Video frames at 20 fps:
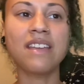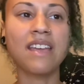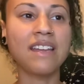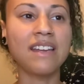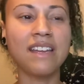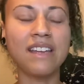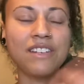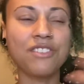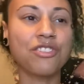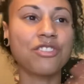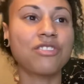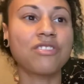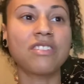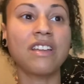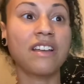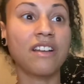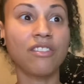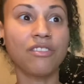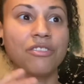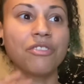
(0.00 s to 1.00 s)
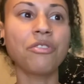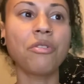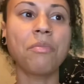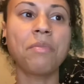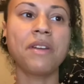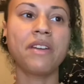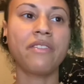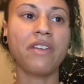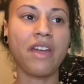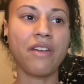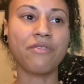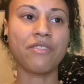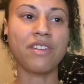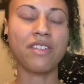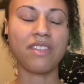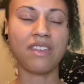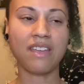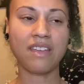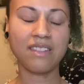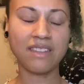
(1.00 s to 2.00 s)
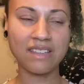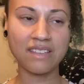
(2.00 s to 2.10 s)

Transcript: can hit just like a little bit of everything.